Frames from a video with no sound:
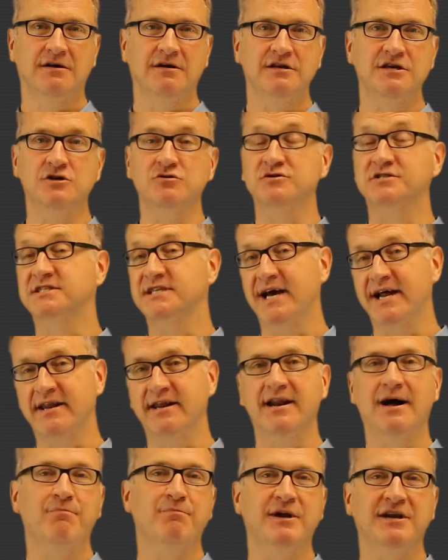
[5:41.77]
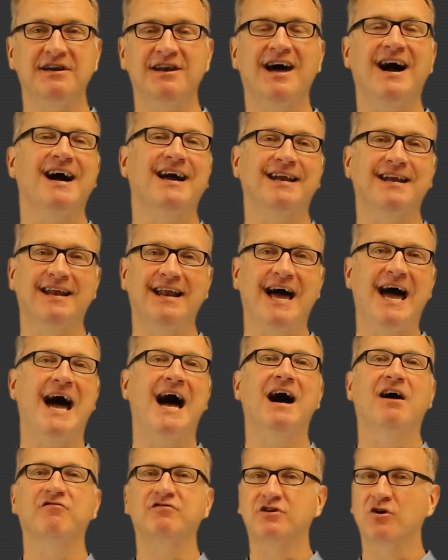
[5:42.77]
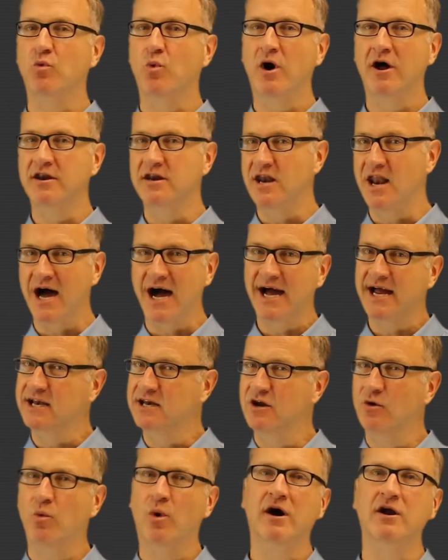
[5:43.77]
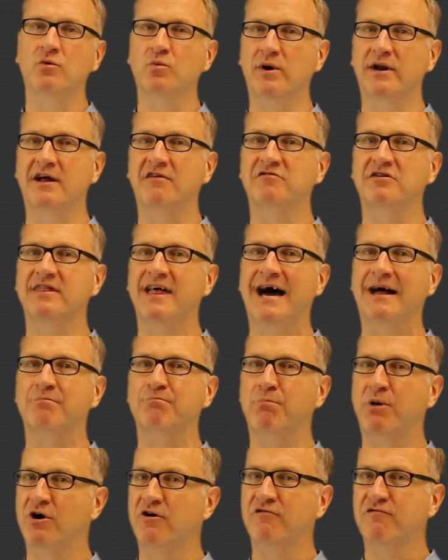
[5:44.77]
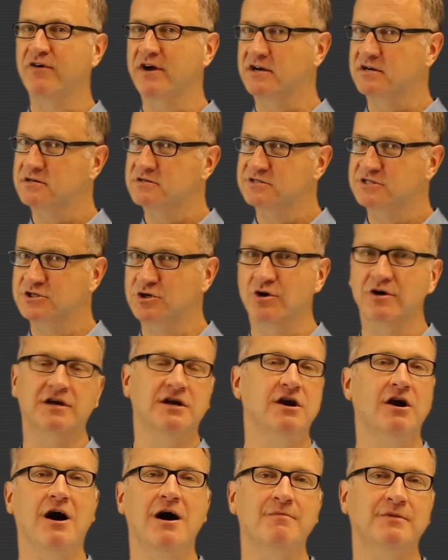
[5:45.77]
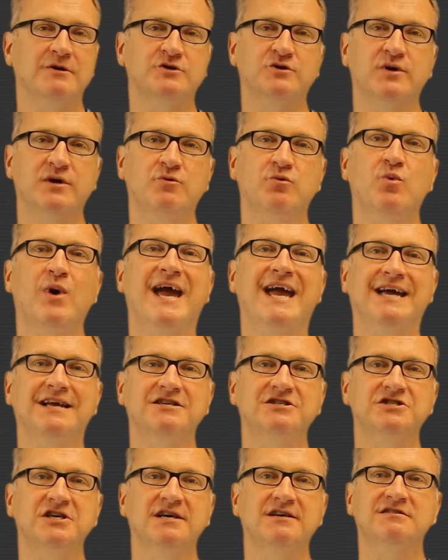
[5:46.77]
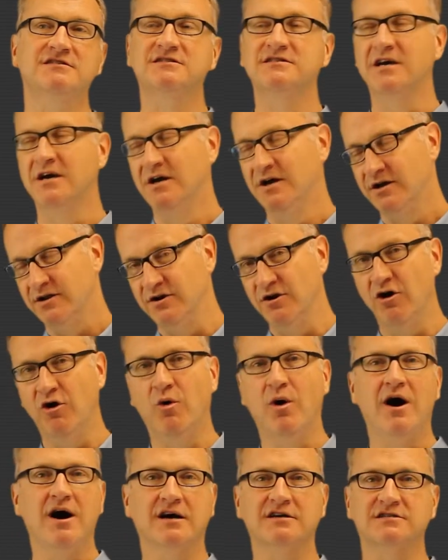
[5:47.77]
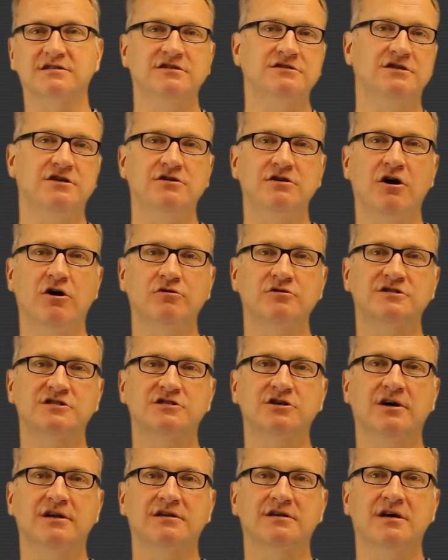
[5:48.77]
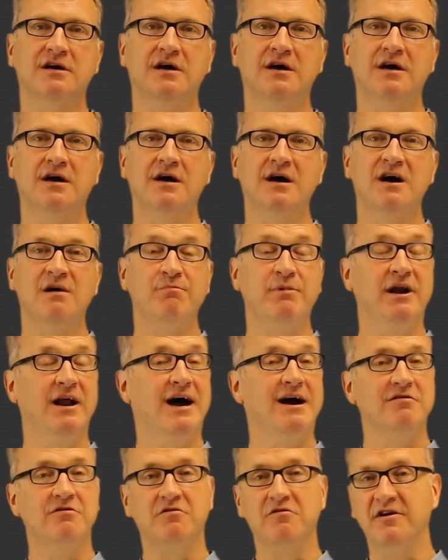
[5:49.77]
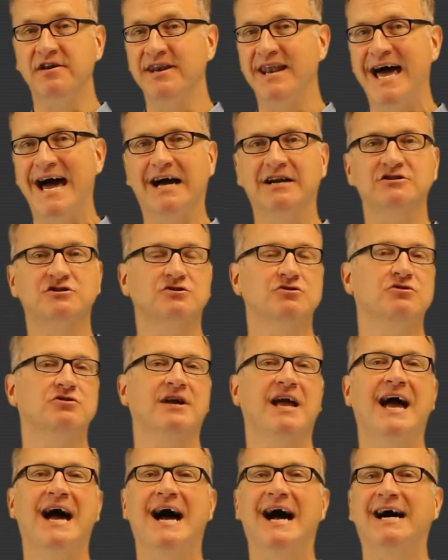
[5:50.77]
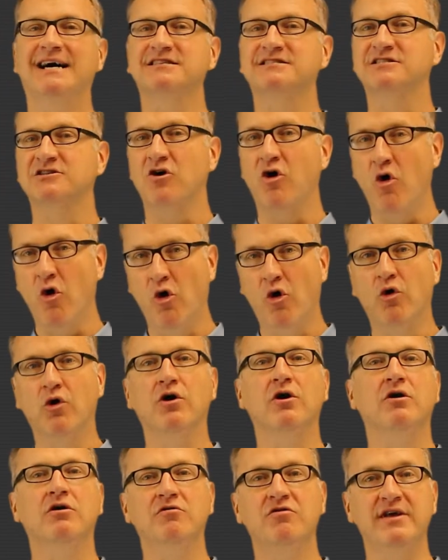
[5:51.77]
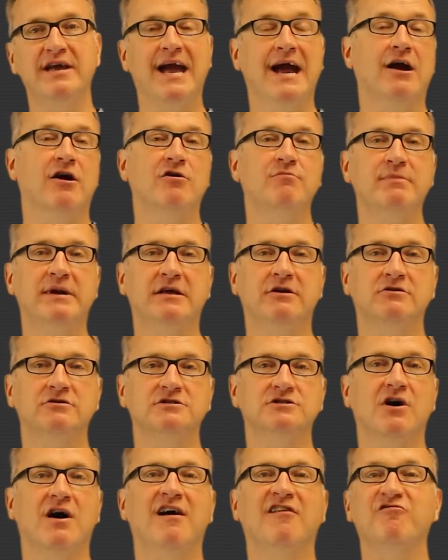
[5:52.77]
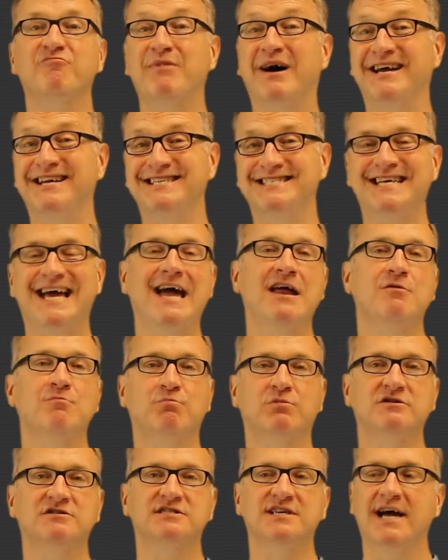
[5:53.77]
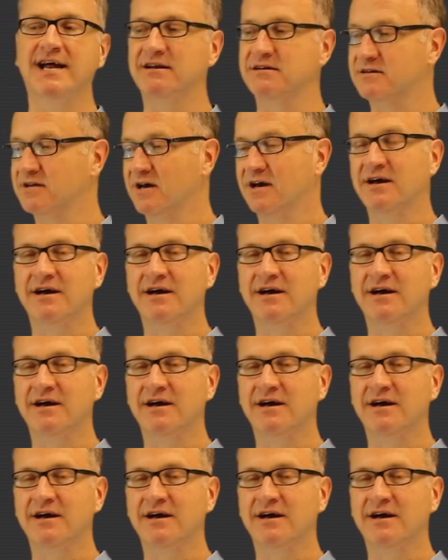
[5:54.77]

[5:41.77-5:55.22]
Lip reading: You set it up at 9.5 to 1, 9 to 1, whatever that perfect stoichiometry range is, no oxygen, no soot, but either the natural gas or the air meter's off by 10%,